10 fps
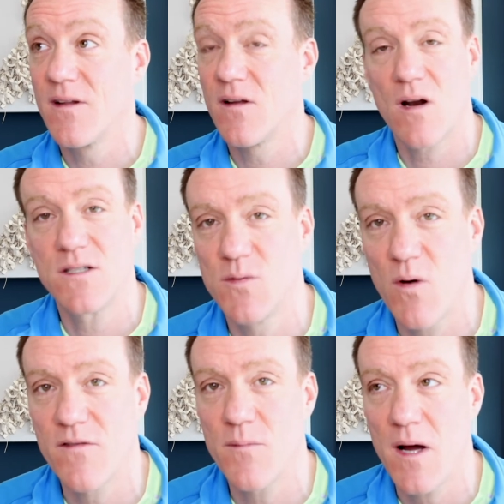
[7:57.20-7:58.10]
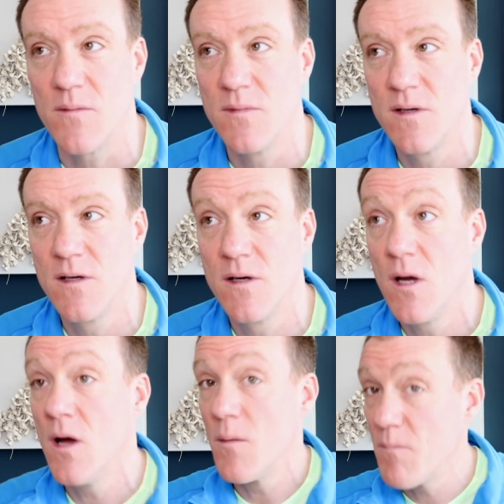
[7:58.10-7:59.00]
Can I just work from home?
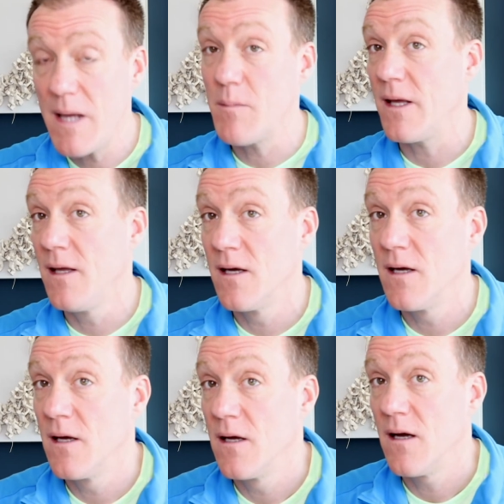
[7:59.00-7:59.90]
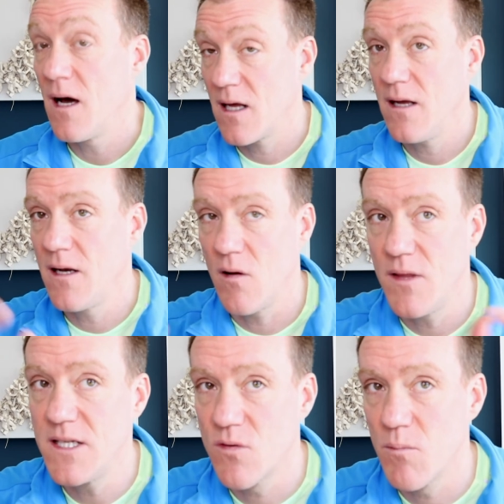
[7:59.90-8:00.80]
Maybe, and these are all